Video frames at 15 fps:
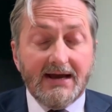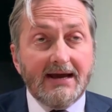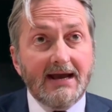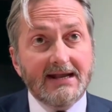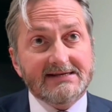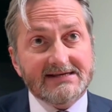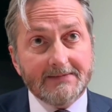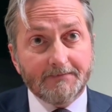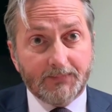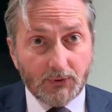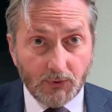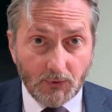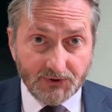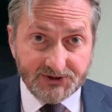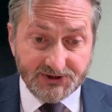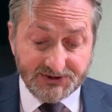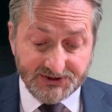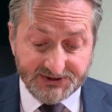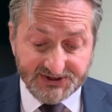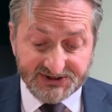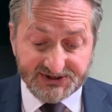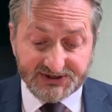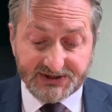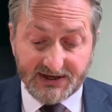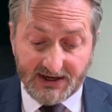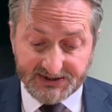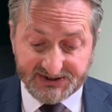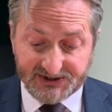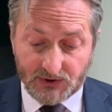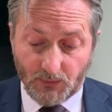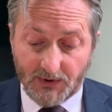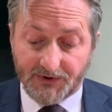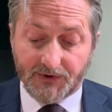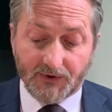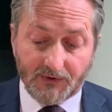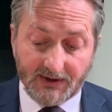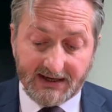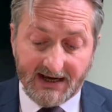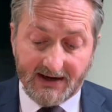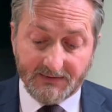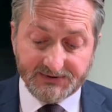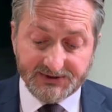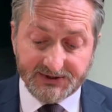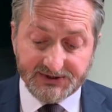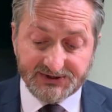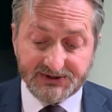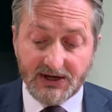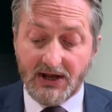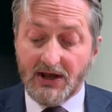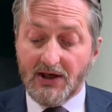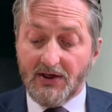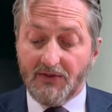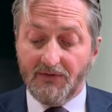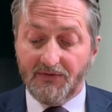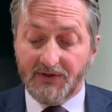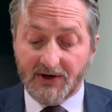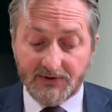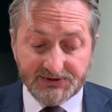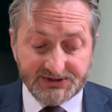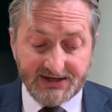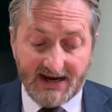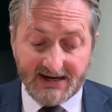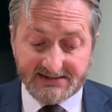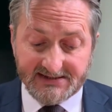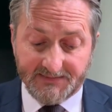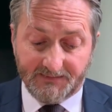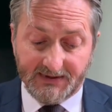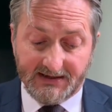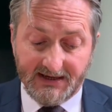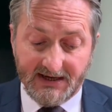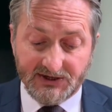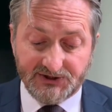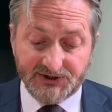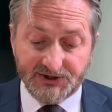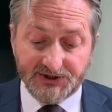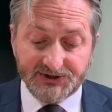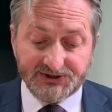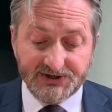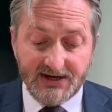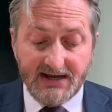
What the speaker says: It's important to discuss with your accountants those tax implications